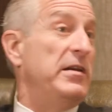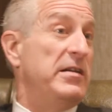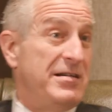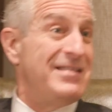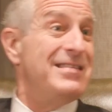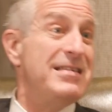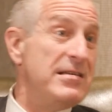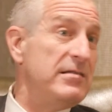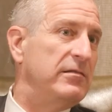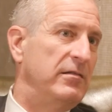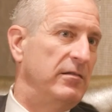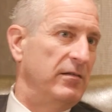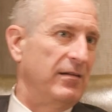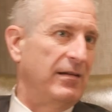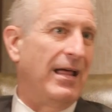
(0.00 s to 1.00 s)
really
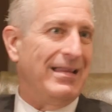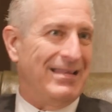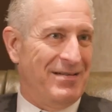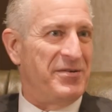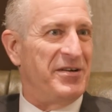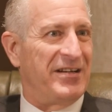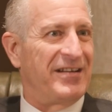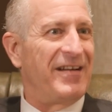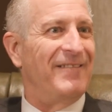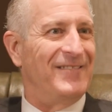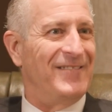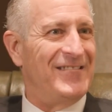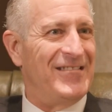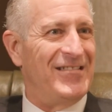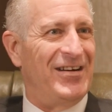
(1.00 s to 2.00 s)
need Latin America,
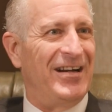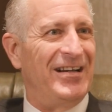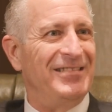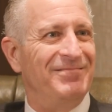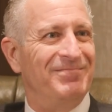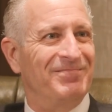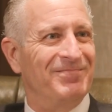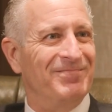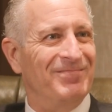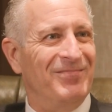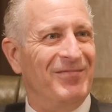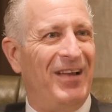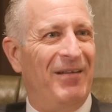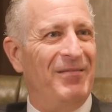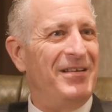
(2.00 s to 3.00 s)
right?
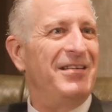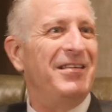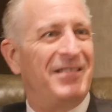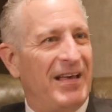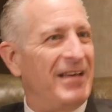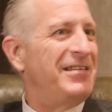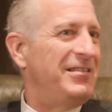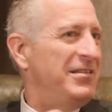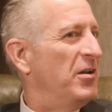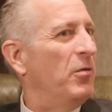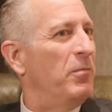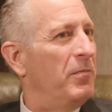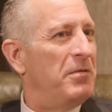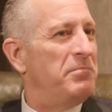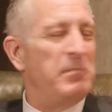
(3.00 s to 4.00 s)
I mean, it's like, you
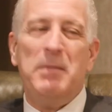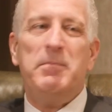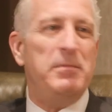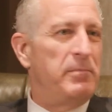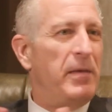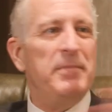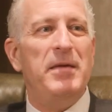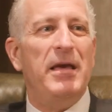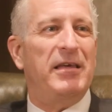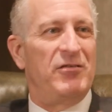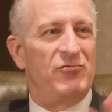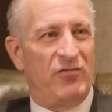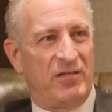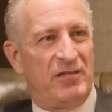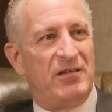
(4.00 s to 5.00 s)
know, maybe I
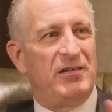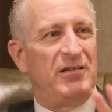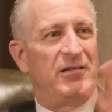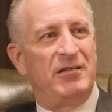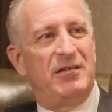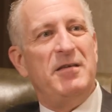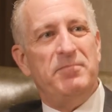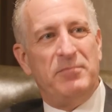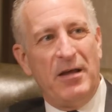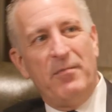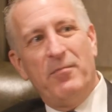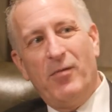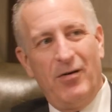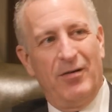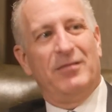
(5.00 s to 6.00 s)
can just keep
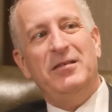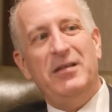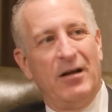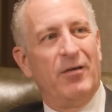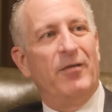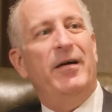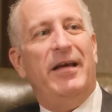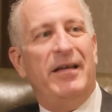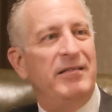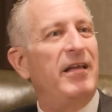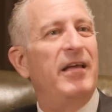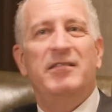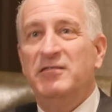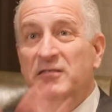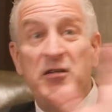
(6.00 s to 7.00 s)
them, you know,
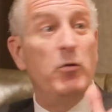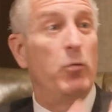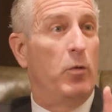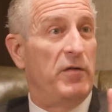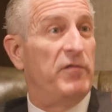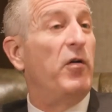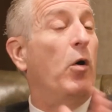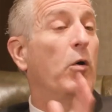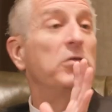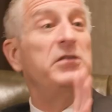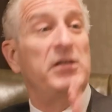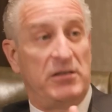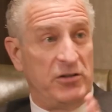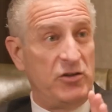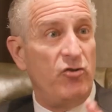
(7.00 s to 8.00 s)
and then deal with all
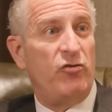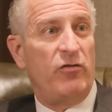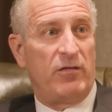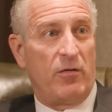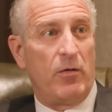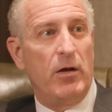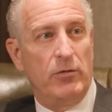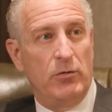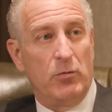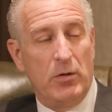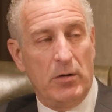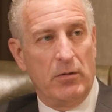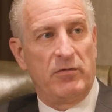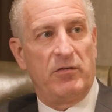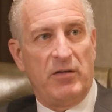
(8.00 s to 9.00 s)
the other issues around the
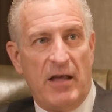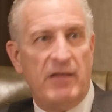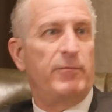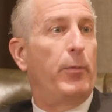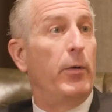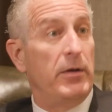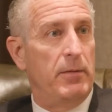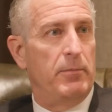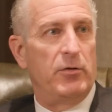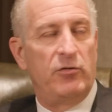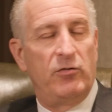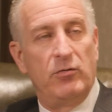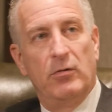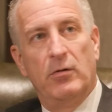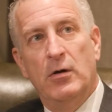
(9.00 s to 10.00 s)
world. So that's point number
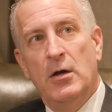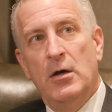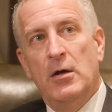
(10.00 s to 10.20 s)
two.